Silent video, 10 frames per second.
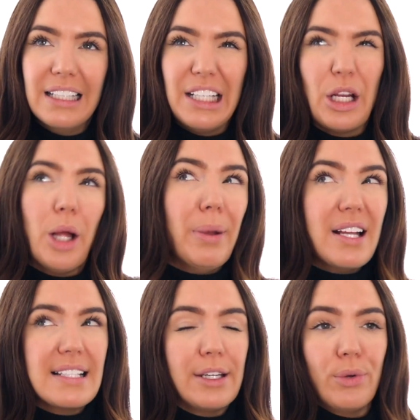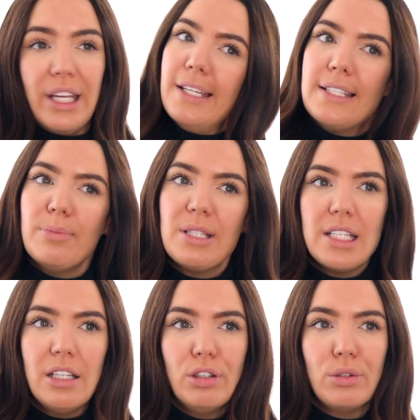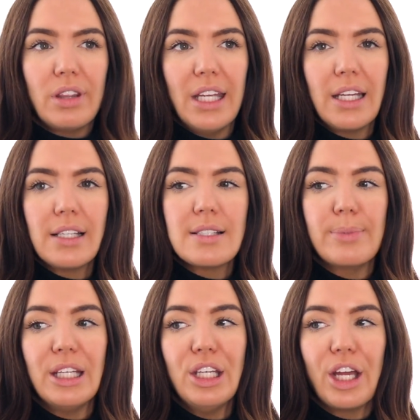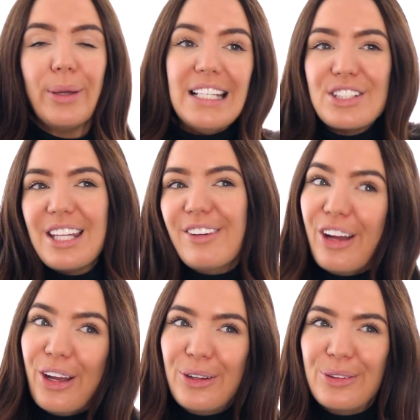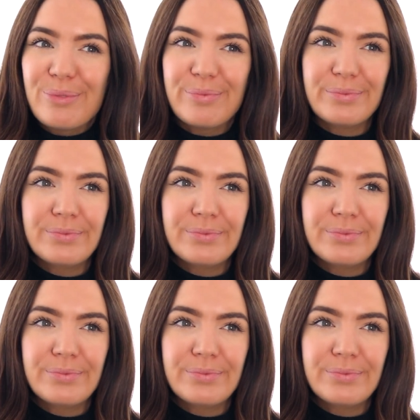You know, I'm personally not into material things, but you know, each to their own.